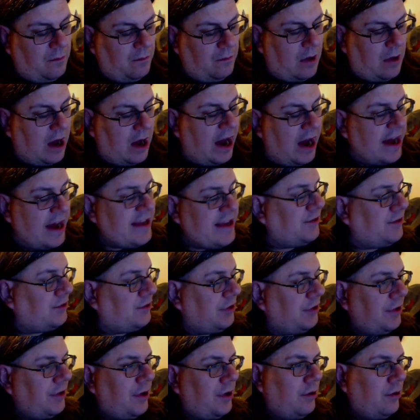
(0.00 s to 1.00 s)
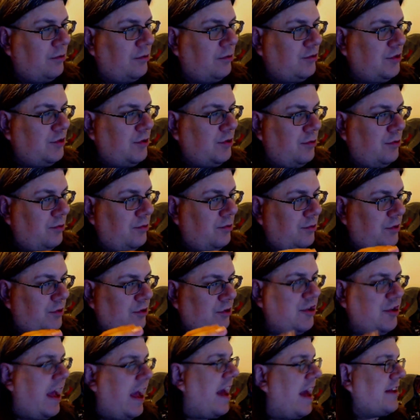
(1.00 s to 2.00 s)
I used to go to the
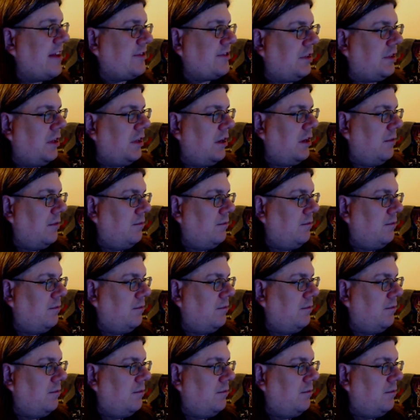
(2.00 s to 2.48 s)
jazz club.